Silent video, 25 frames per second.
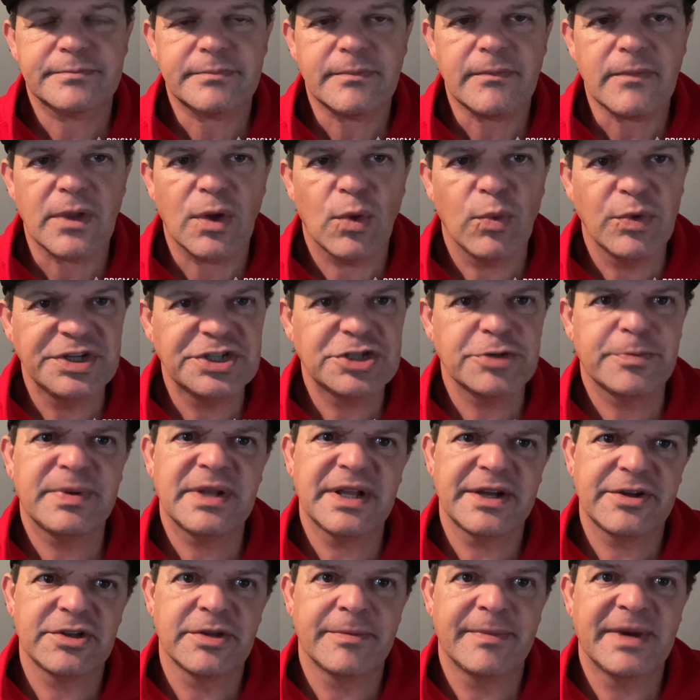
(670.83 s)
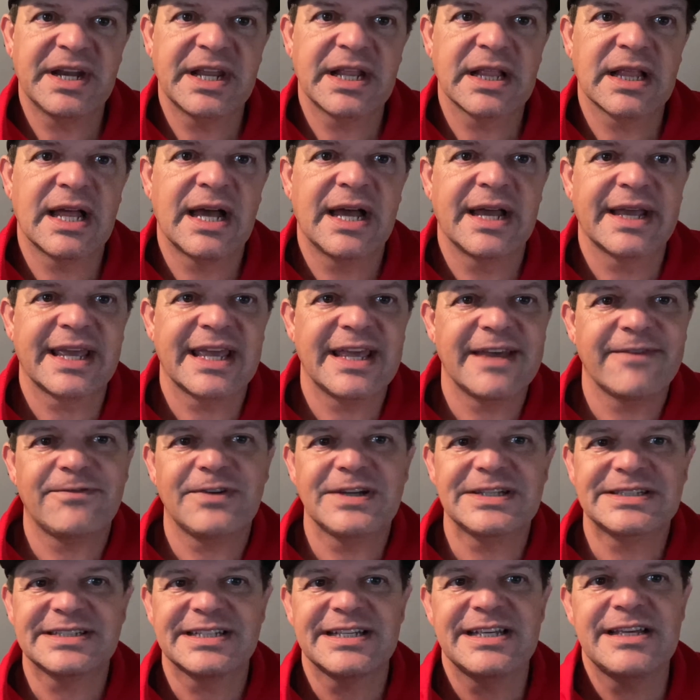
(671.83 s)
when to play on the money line, if a
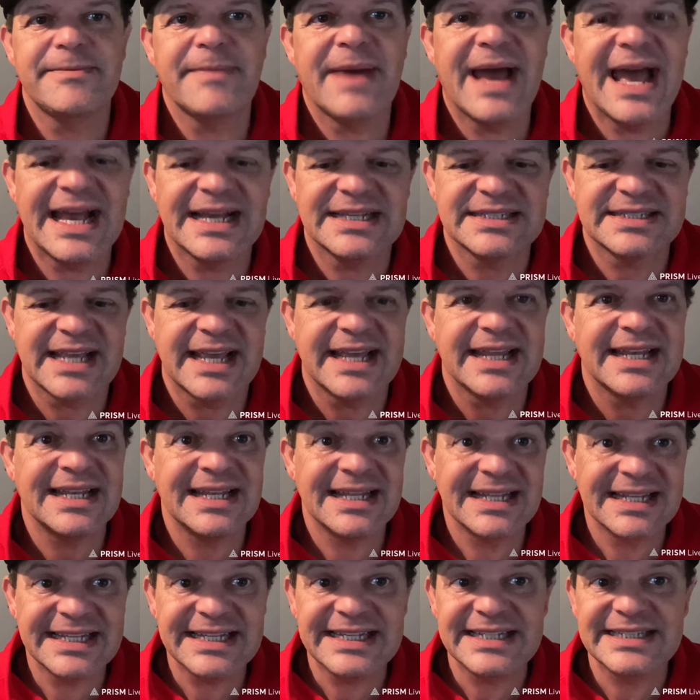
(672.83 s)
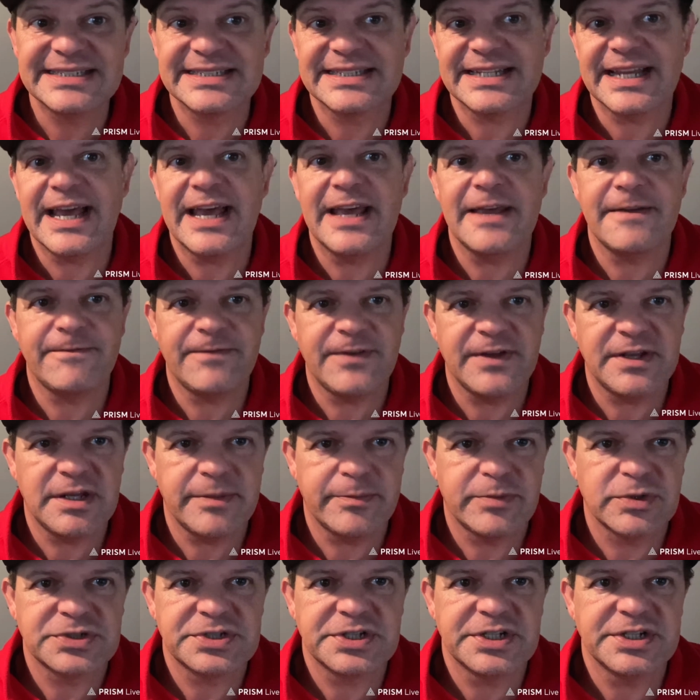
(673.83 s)
team has at least a
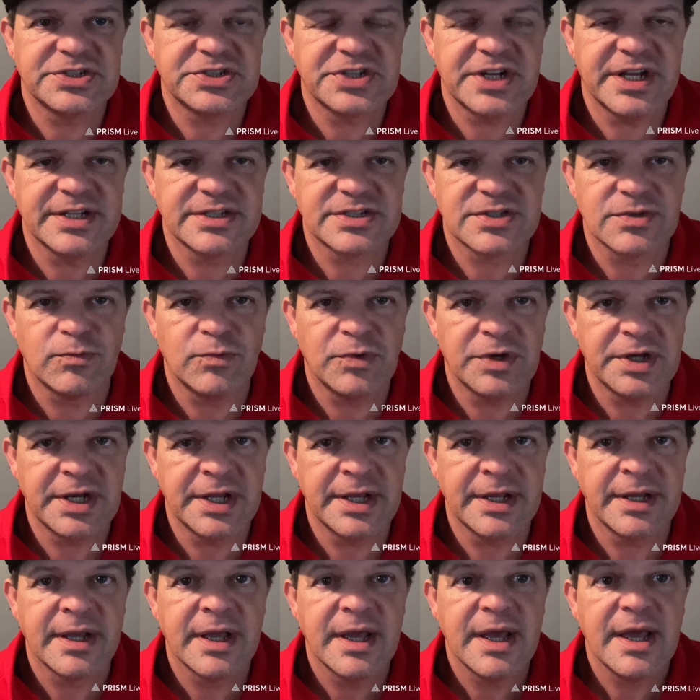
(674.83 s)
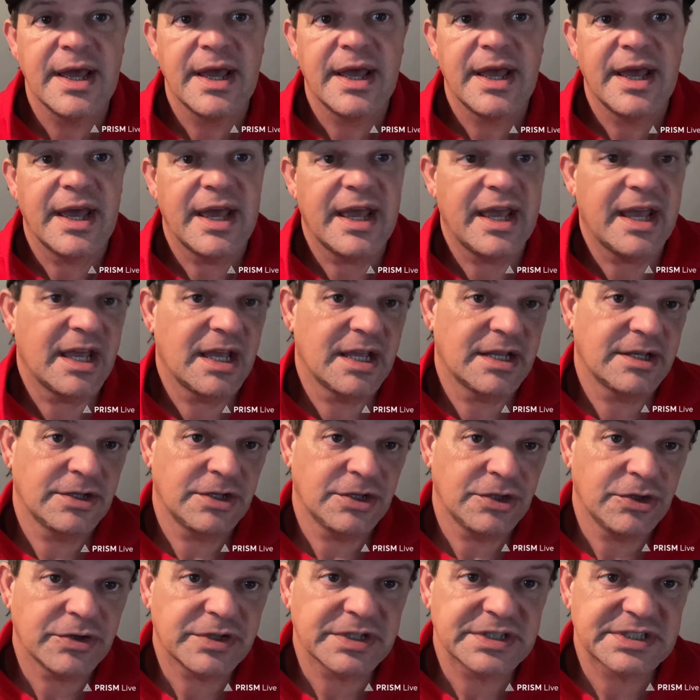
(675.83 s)
50% chance of winning, and
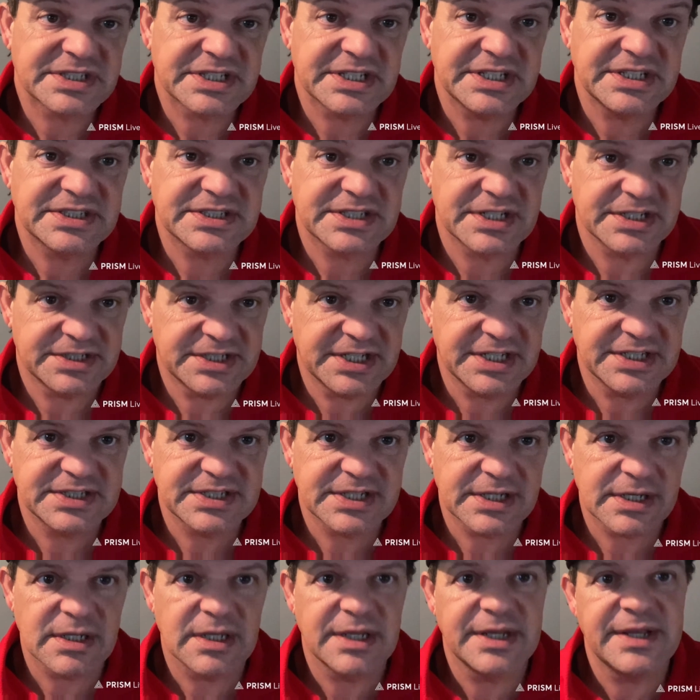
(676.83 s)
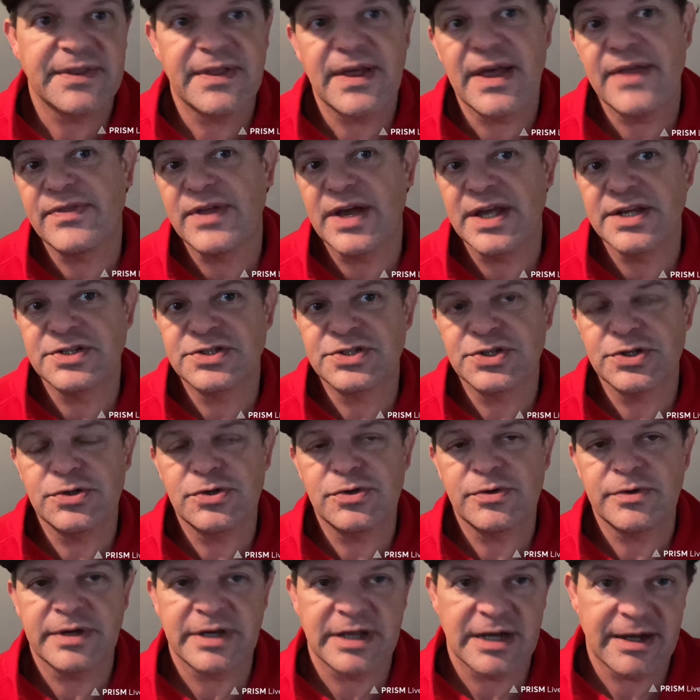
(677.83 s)
you can see statistically that they
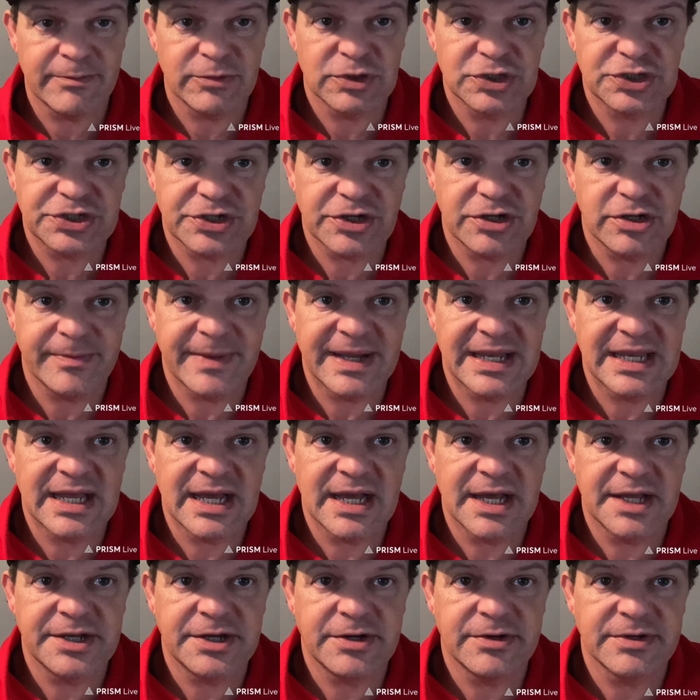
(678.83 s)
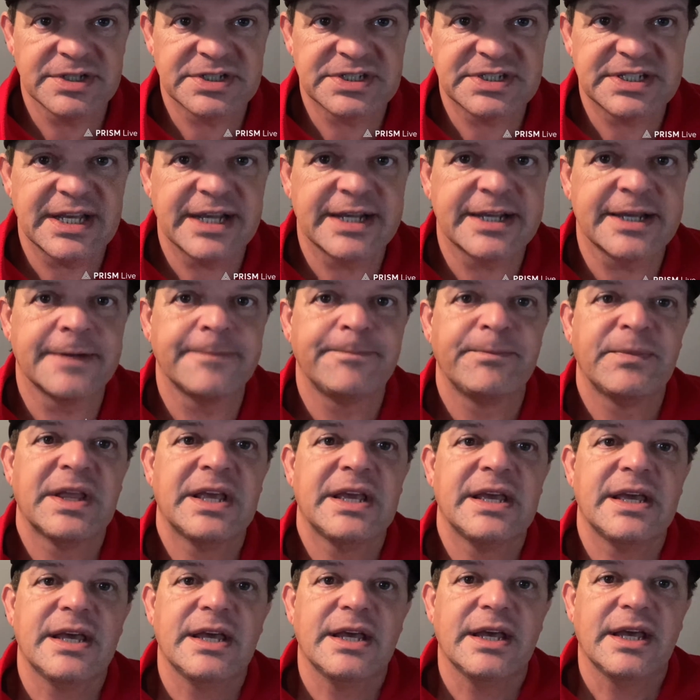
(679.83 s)
do, and I'm going to show you my line here in a second.
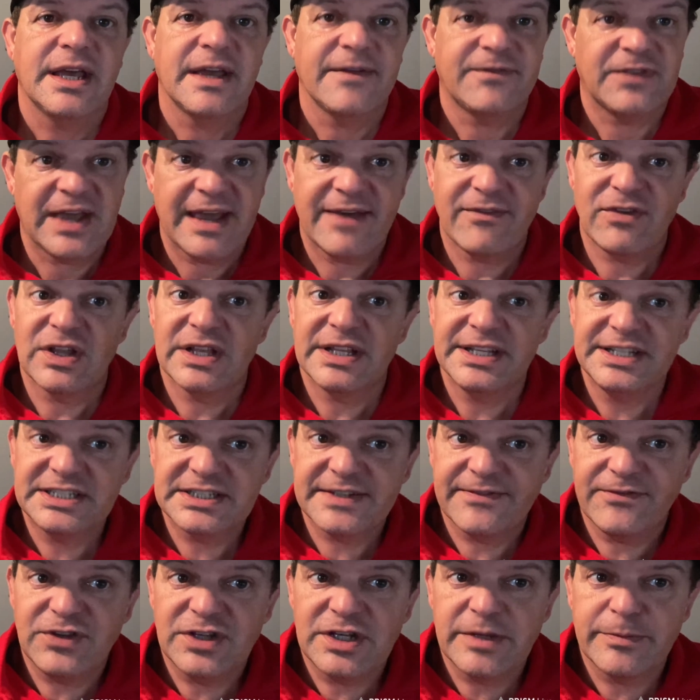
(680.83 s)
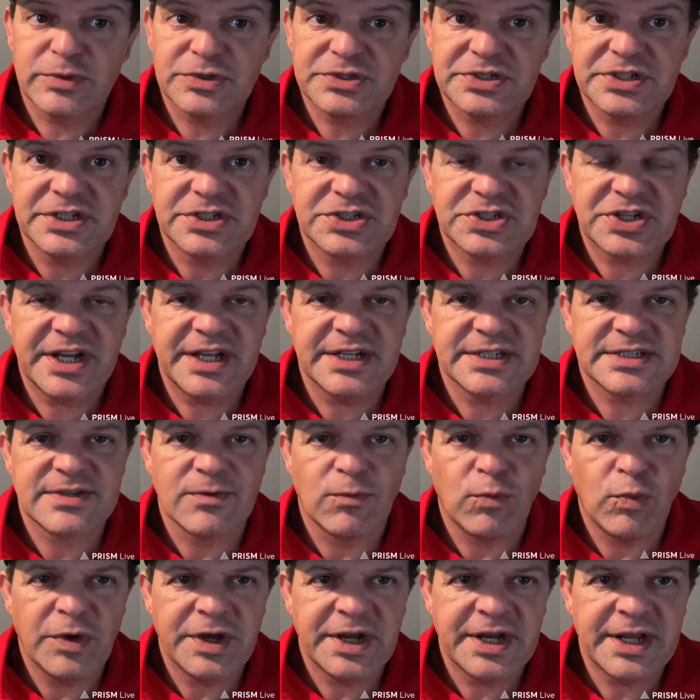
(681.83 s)
If they have at least a 50% chance
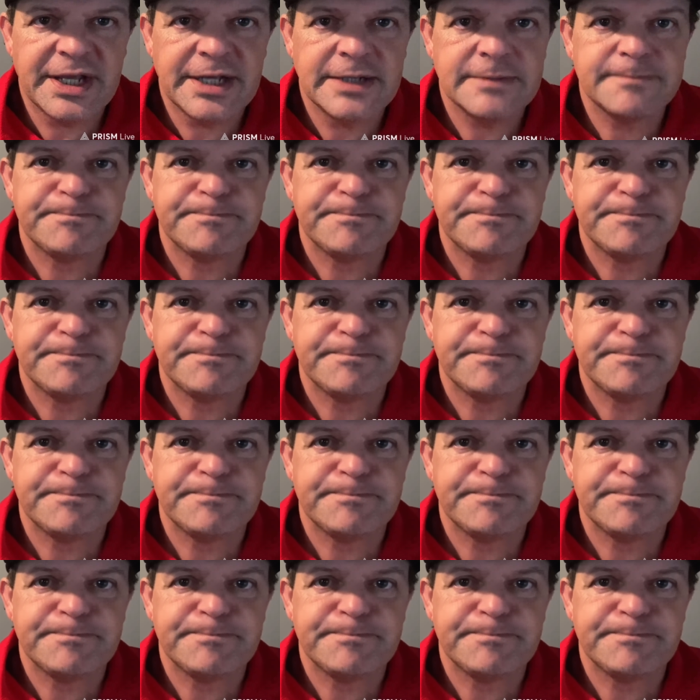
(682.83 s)
of winning